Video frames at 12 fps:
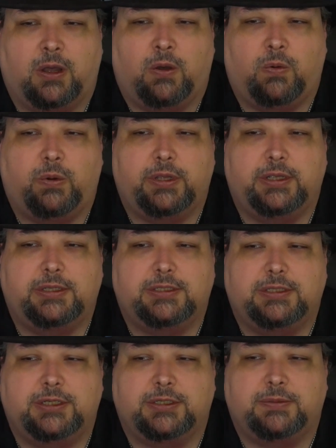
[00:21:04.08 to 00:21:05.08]

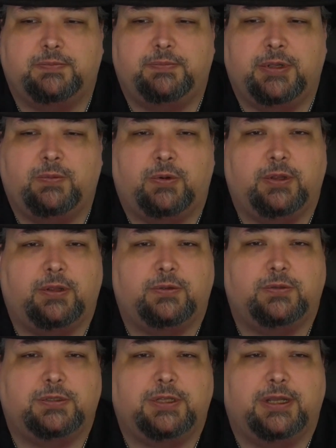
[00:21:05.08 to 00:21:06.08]
always just been one of
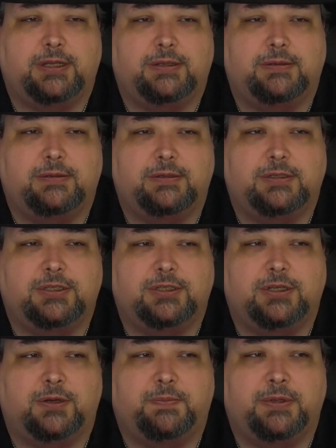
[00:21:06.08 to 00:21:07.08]
those that
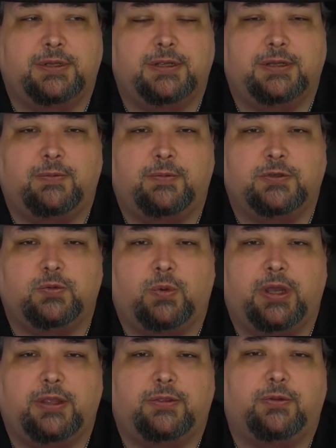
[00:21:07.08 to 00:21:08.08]
serpented its
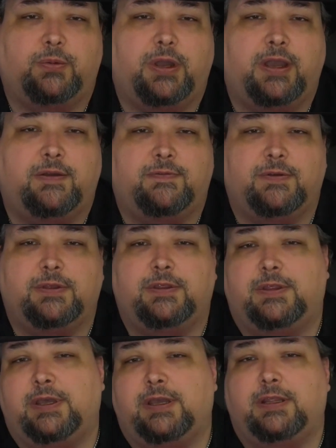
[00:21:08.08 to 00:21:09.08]
way through
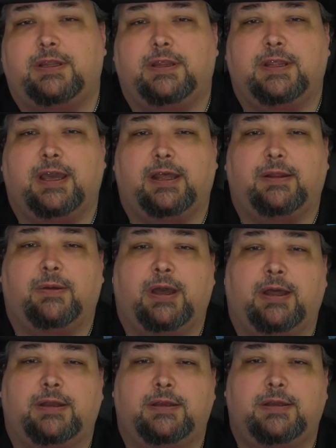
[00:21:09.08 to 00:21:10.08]
everything that
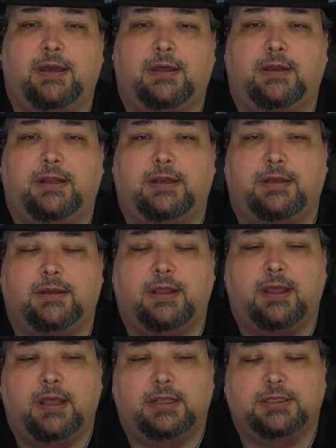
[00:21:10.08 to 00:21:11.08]
I've done and
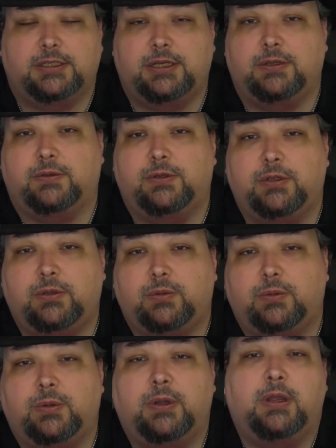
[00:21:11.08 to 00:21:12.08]
still
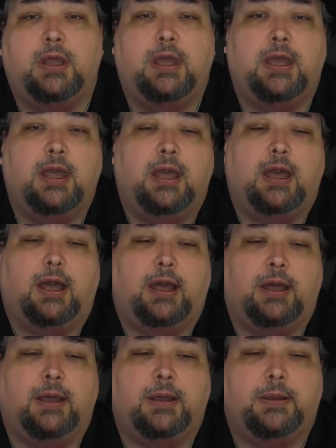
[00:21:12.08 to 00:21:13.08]
do.
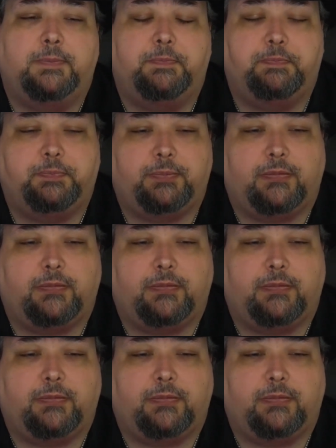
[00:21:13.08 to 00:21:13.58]
Um,